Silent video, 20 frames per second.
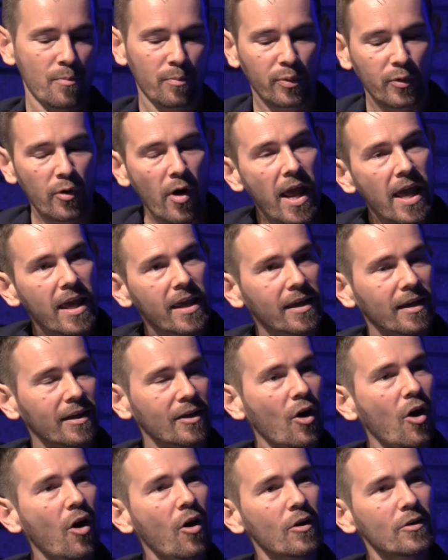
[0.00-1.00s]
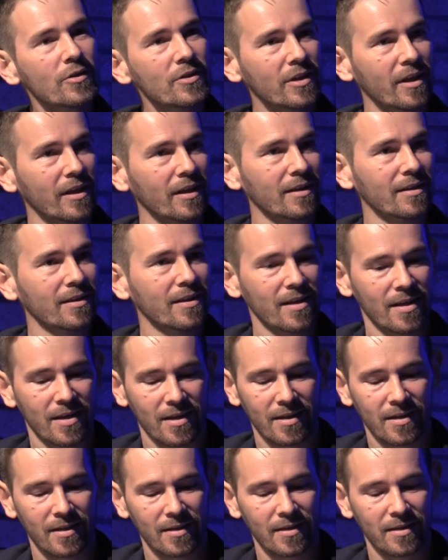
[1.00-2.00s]
praying and asking
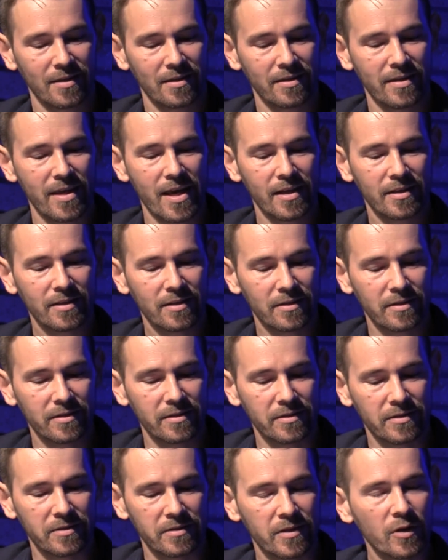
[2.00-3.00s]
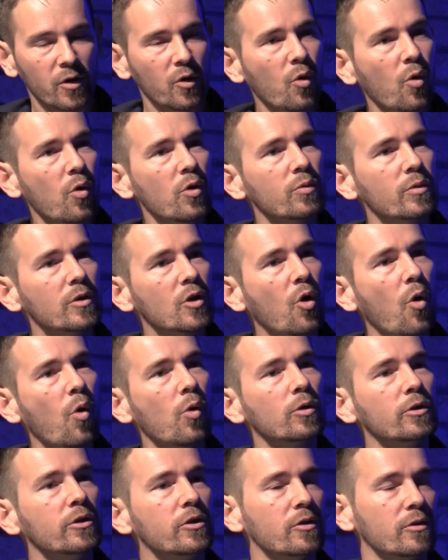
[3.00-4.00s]
that the Lord would
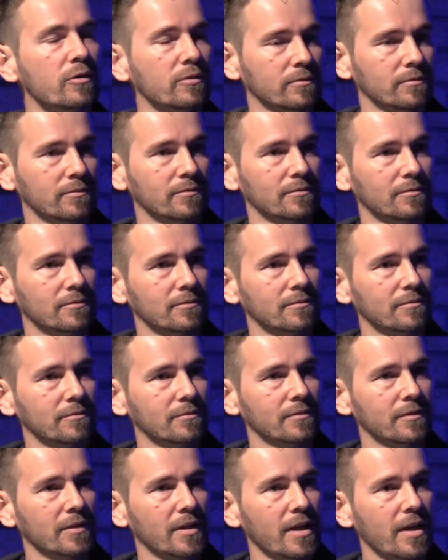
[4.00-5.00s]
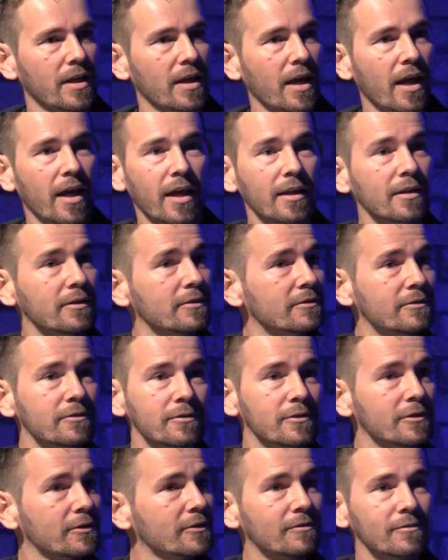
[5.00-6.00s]
call you.
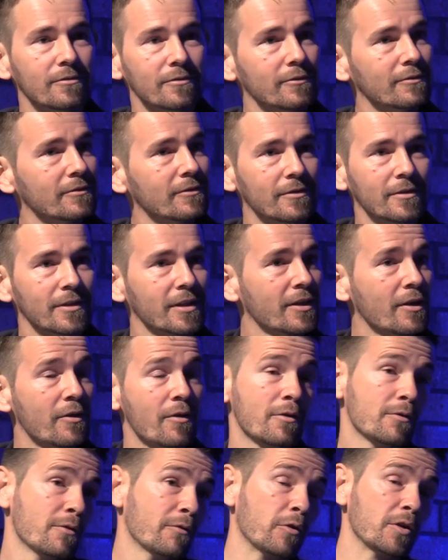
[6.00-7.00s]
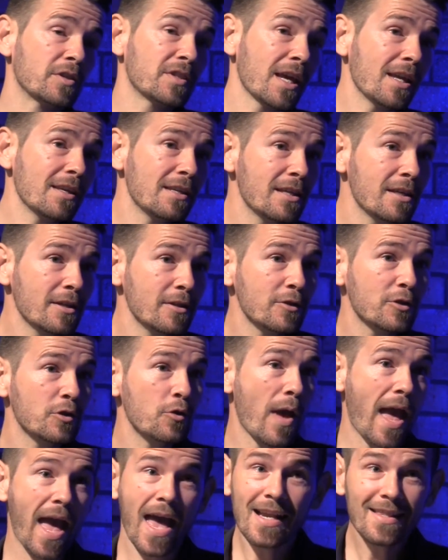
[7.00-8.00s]
And for 10 years,
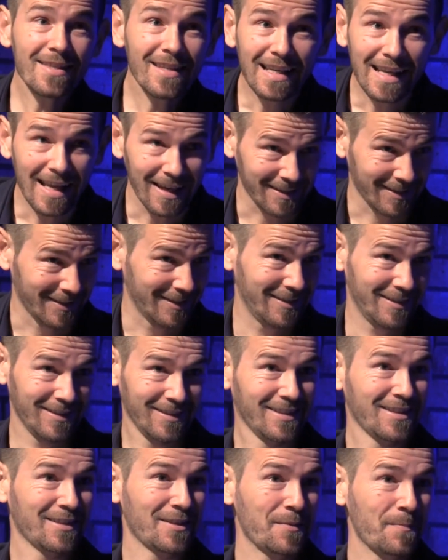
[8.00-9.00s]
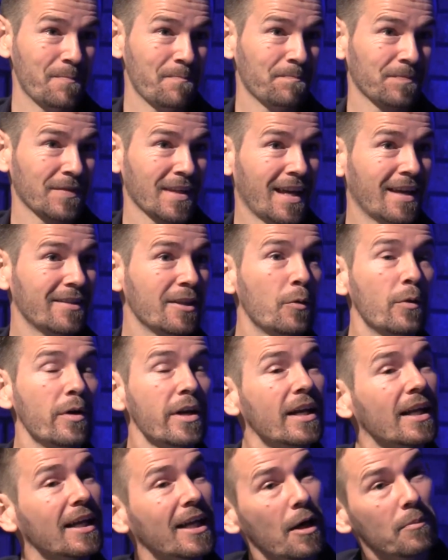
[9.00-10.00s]
you had the letters, and they were
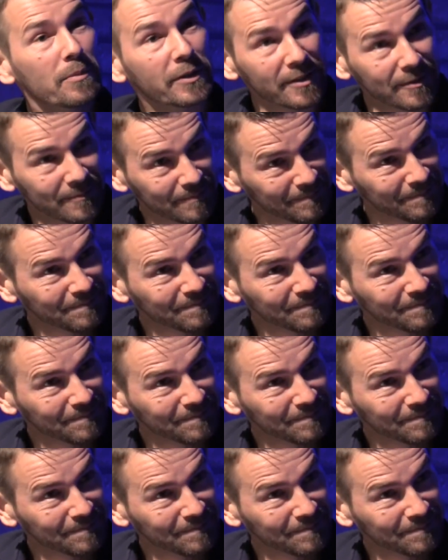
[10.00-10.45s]
in a cupboard.